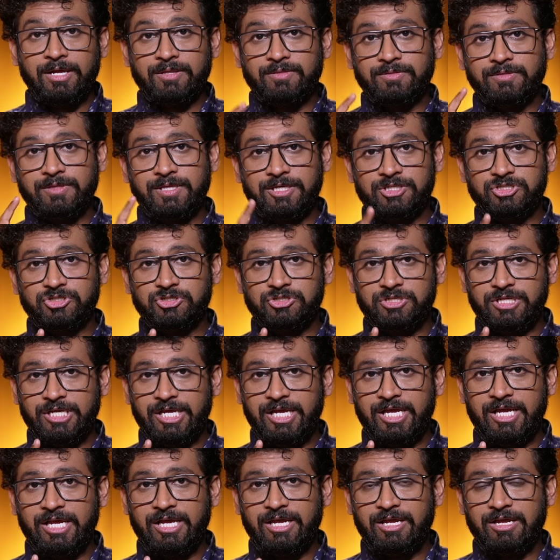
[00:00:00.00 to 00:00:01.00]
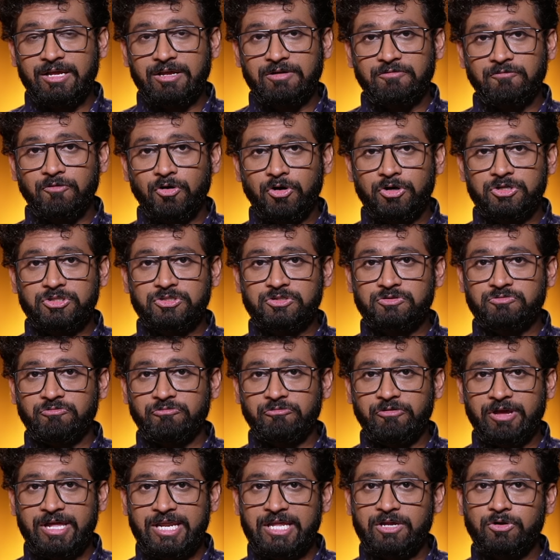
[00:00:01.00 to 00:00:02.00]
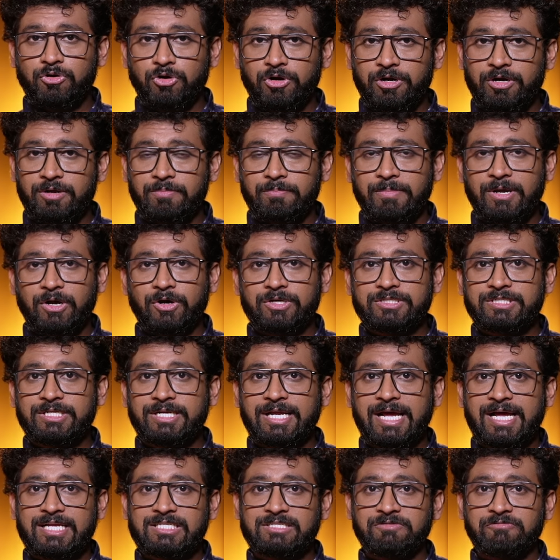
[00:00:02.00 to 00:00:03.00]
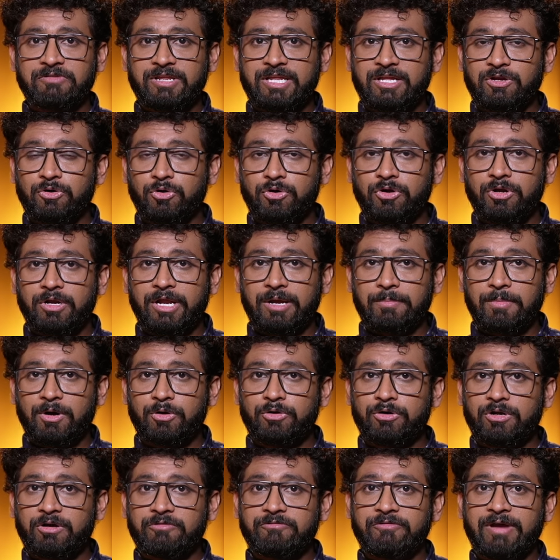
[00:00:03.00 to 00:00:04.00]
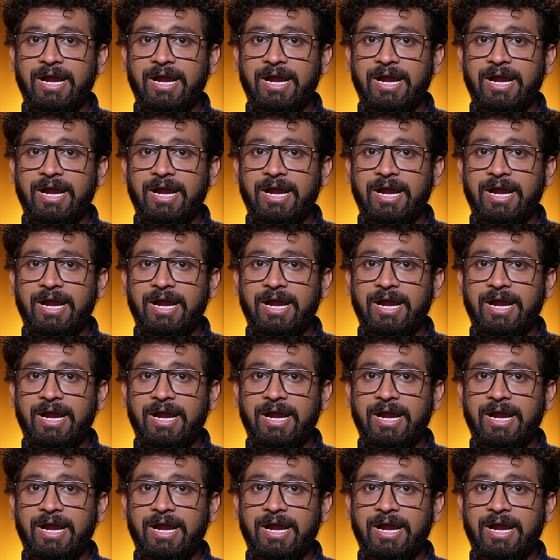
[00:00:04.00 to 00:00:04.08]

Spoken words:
This tea was very good because it has a very good amount of